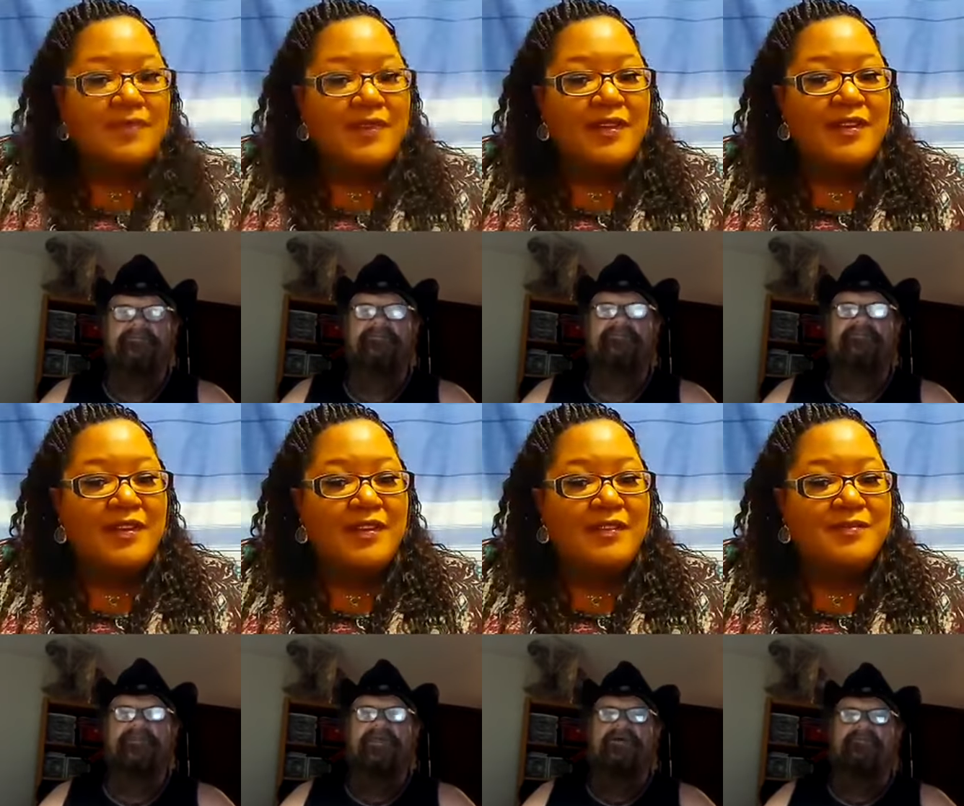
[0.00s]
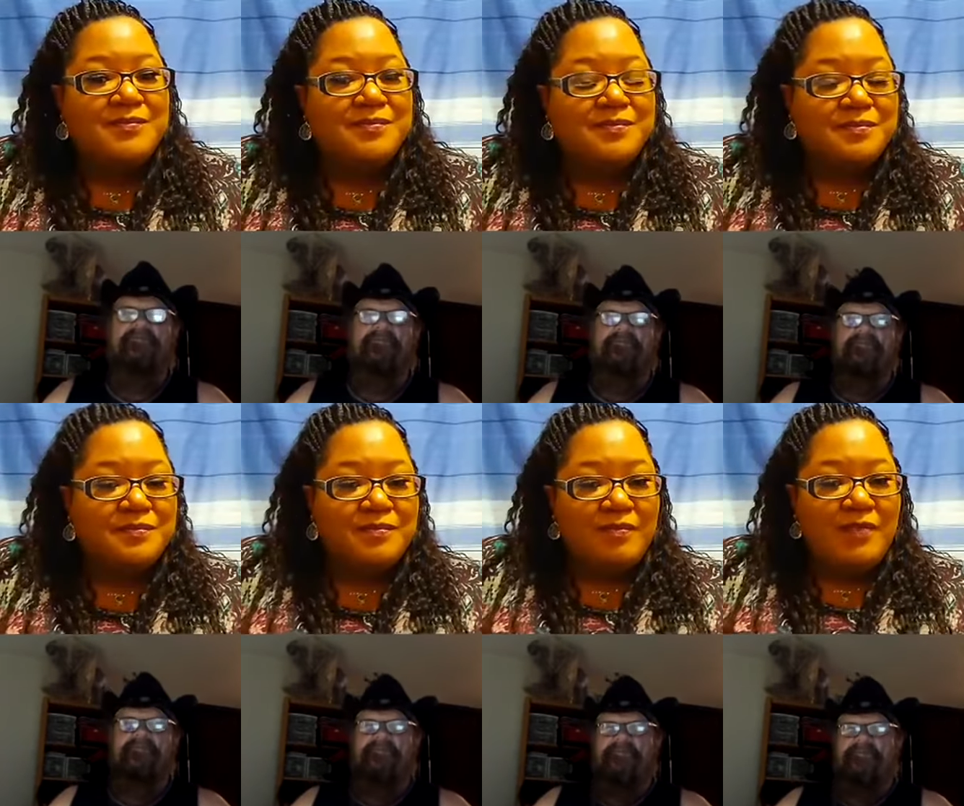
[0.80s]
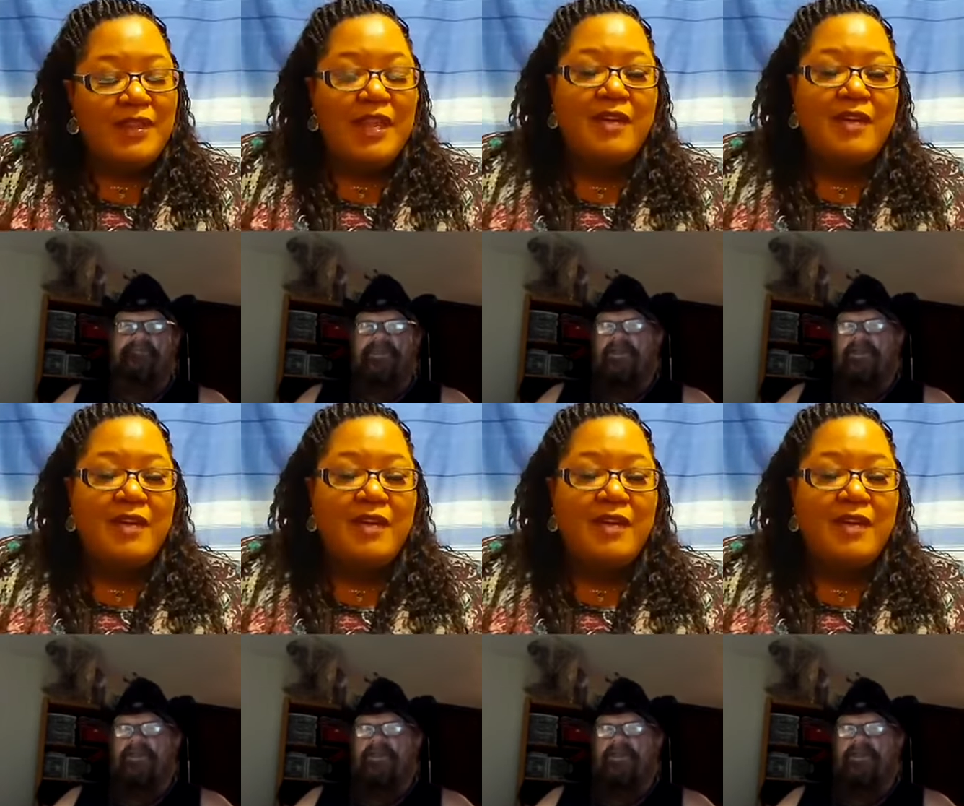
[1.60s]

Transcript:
Speaker 1: You know. Yeah. Now, if